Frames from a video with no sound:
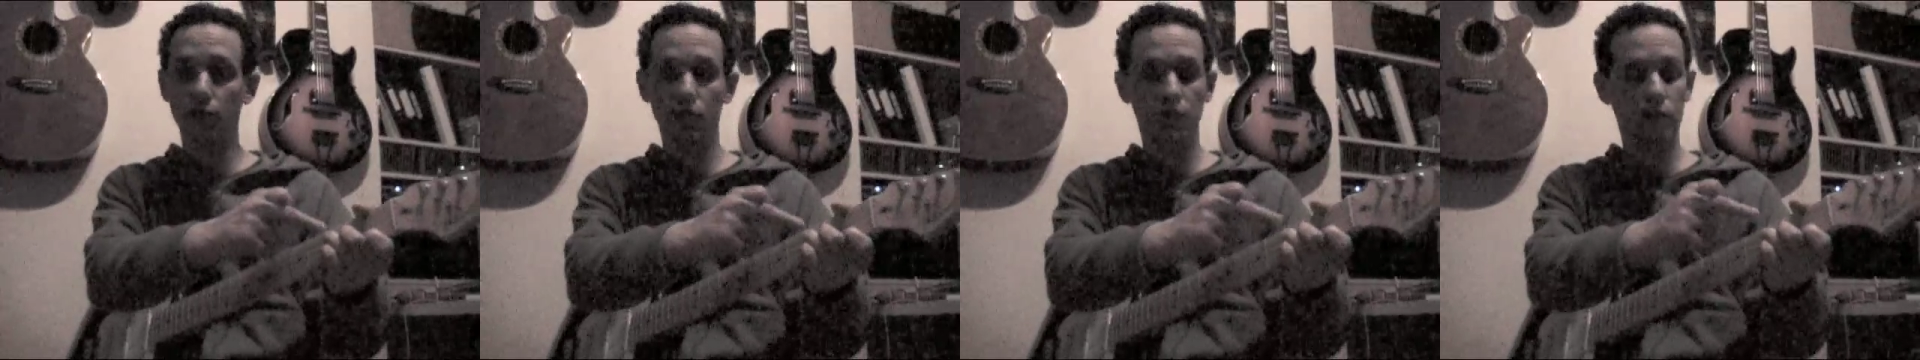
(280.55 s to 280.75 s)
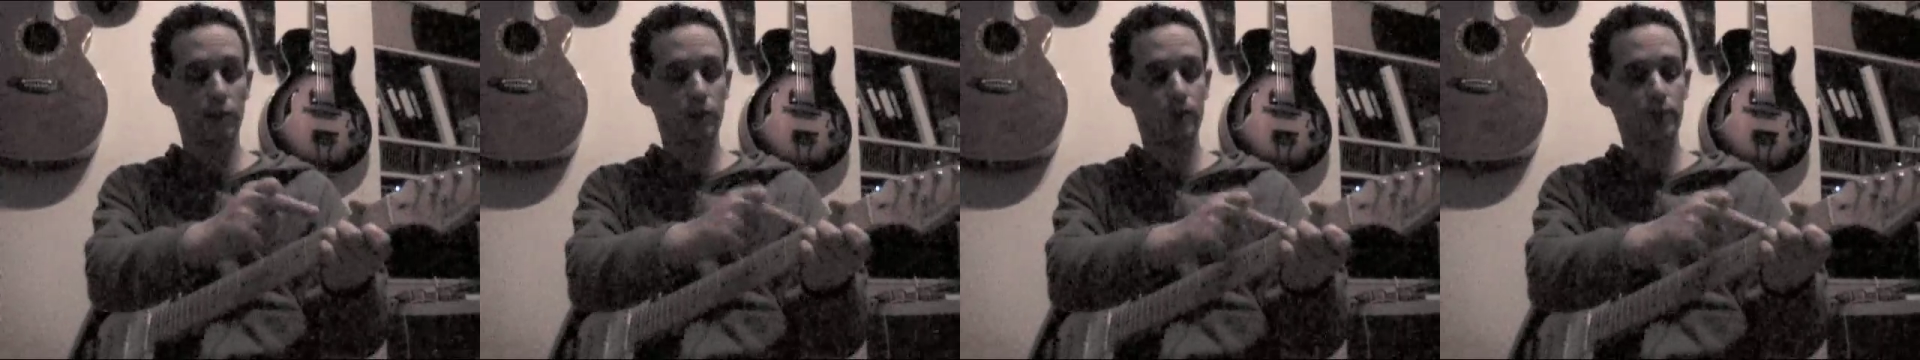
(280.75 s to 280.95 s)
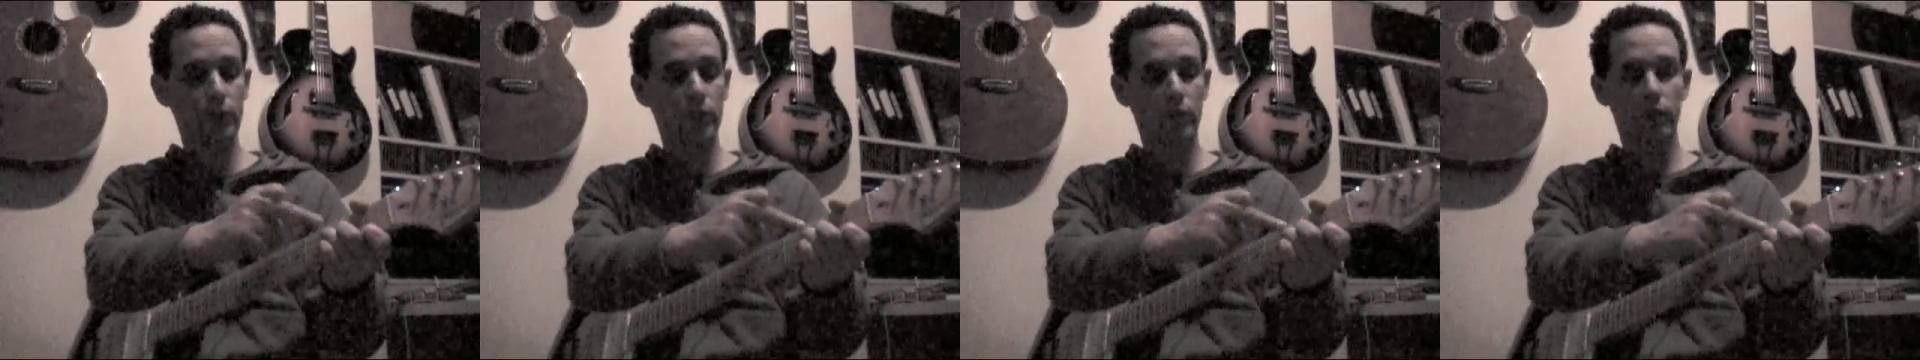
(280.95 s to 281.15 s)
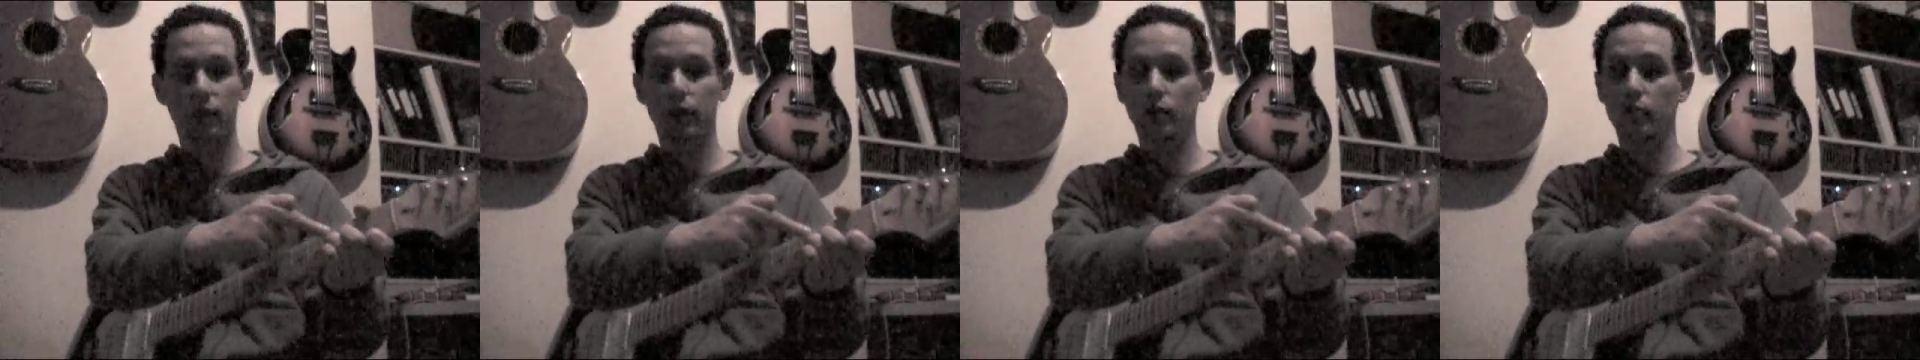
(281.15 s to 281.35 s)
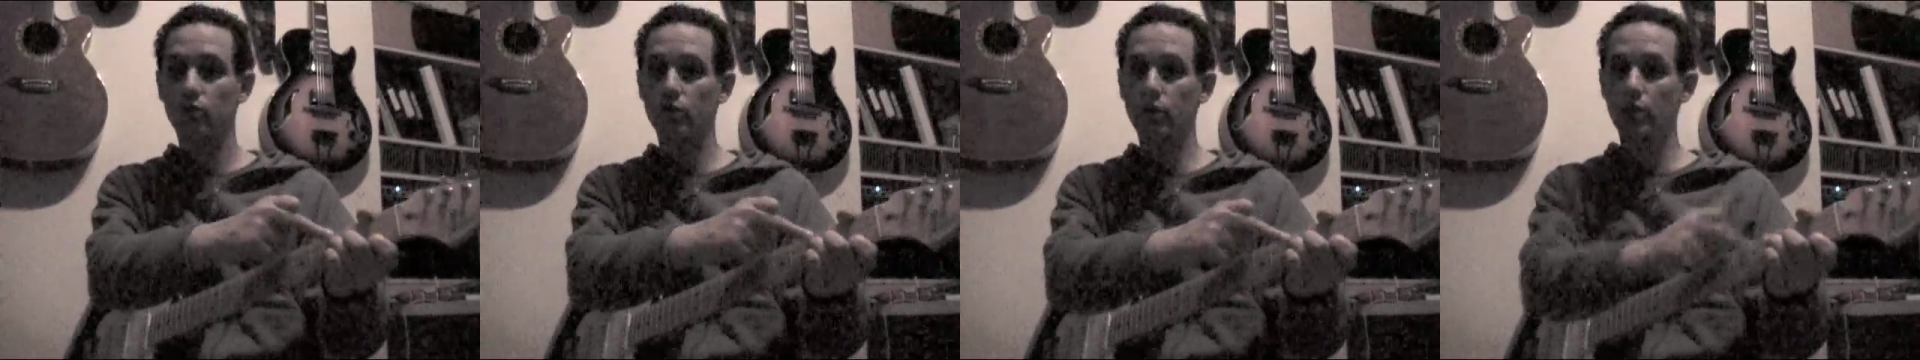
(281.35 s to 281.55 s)
so
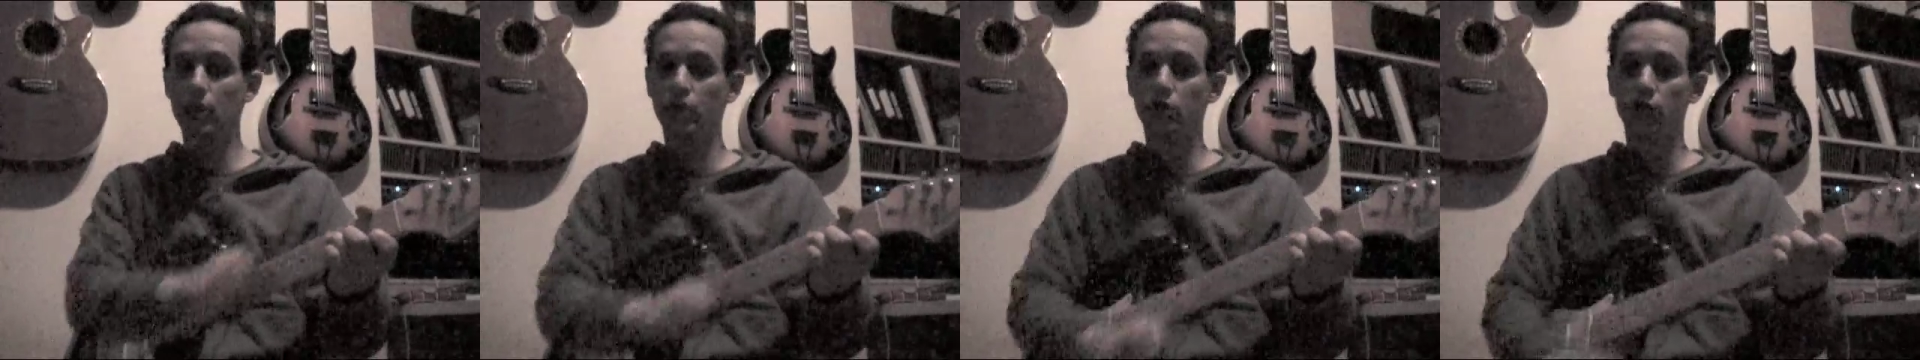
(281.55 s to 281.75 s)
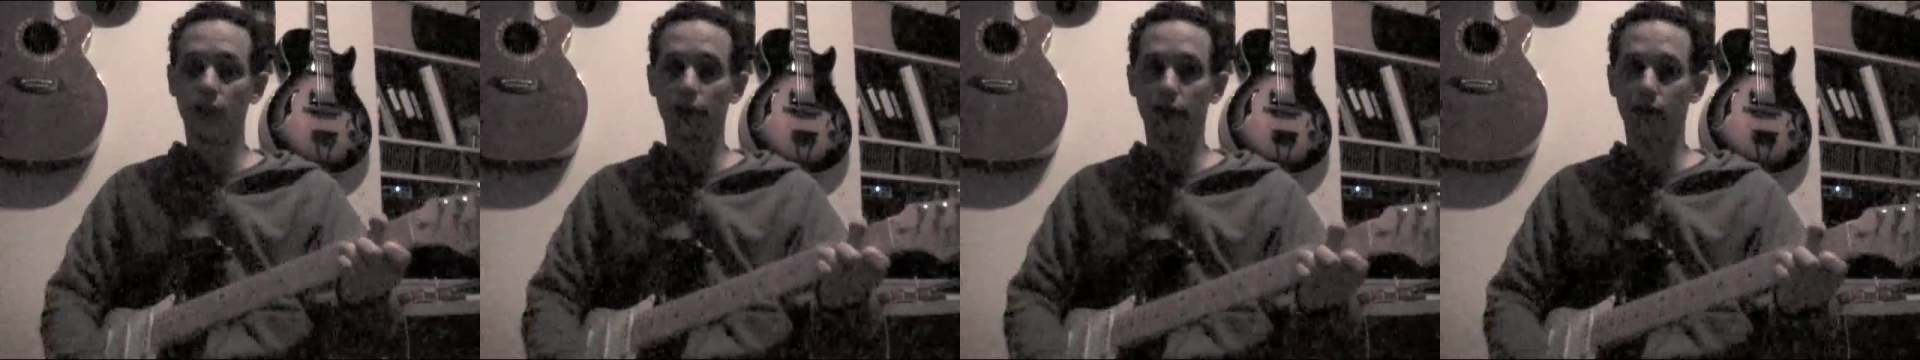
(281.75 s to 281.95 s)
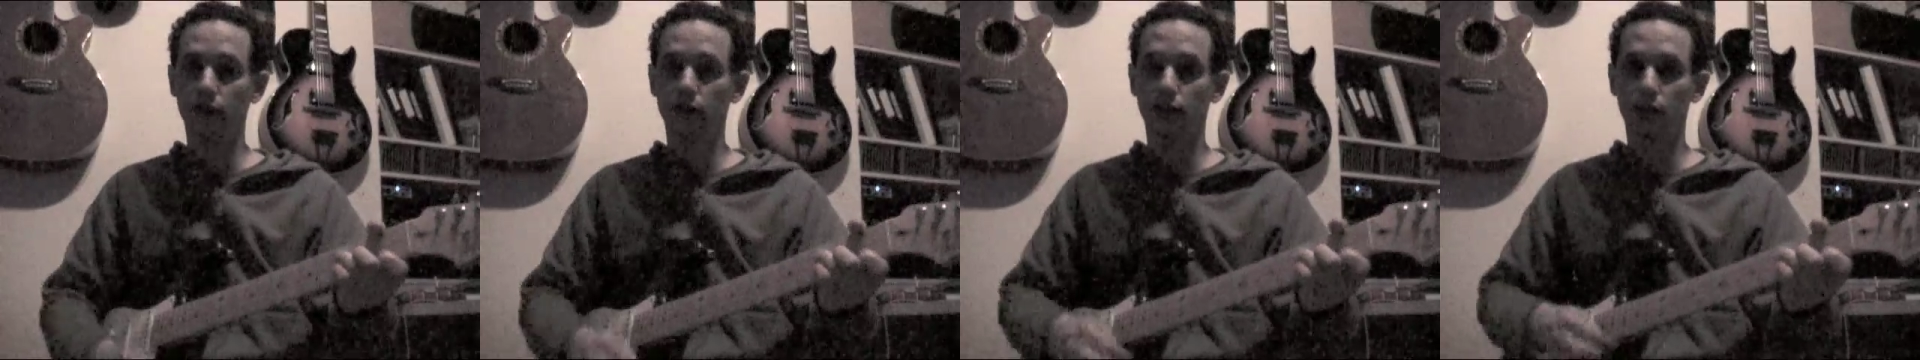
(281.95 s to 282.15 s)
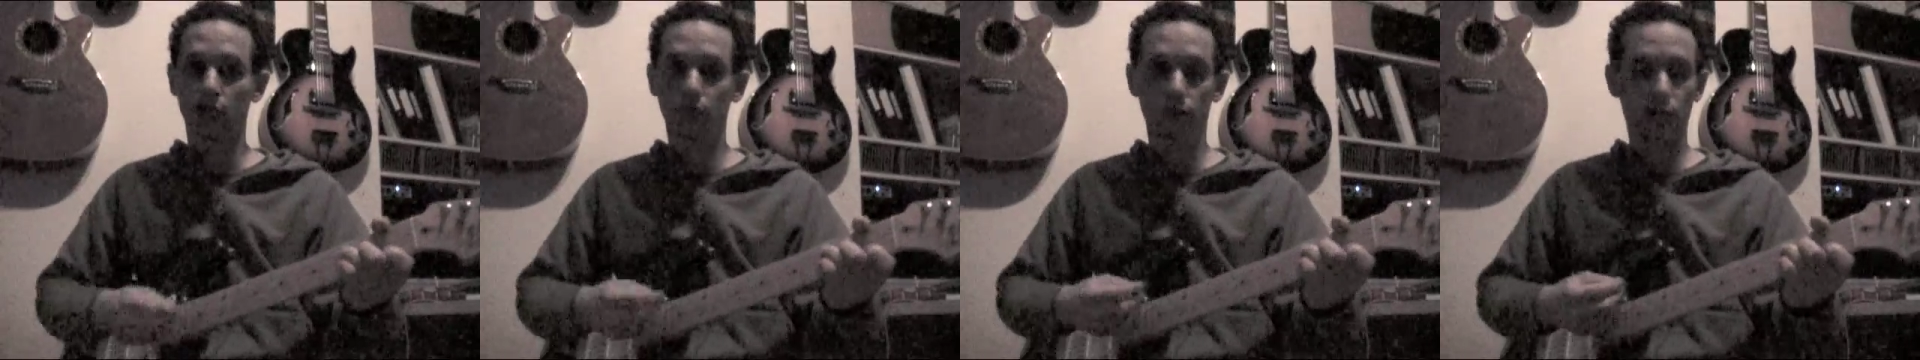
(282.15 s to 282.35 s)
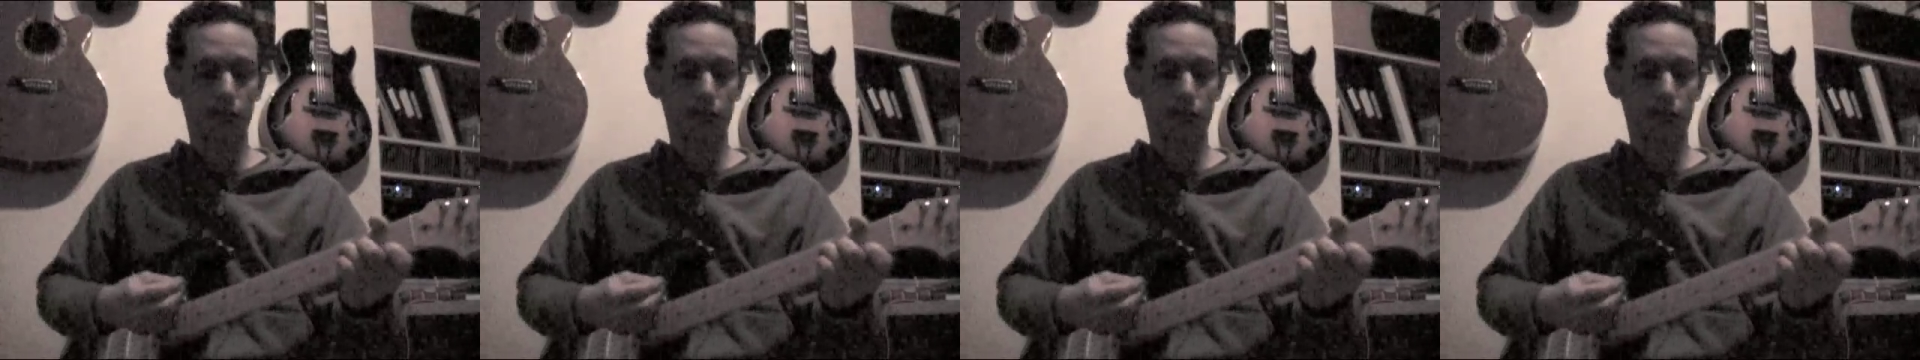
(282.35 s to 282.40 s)
C7.